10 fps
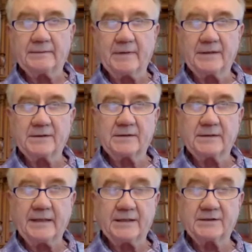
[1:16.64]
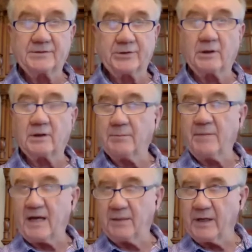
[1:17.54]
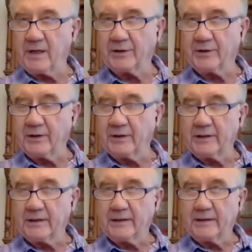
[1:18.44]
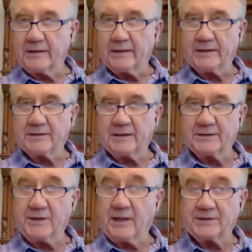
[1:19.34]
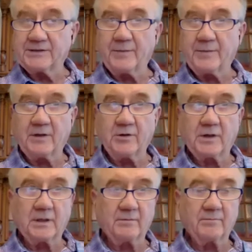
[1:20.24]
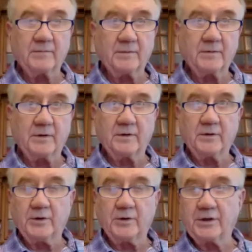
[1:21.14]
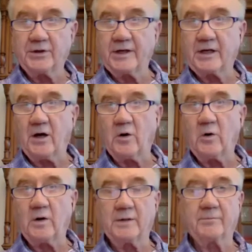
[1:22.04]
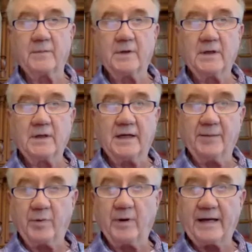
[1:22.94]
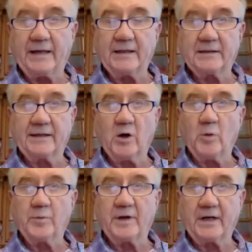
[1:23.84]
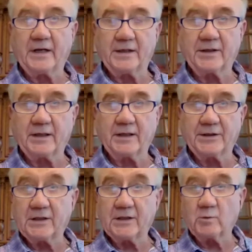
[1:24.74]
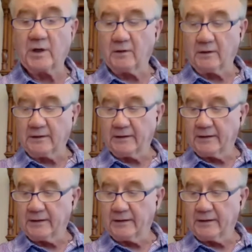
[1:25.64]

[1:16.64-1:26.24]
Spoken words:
It's certainly man-made. It's not something you can dig a hole and plant it and hope that it does well.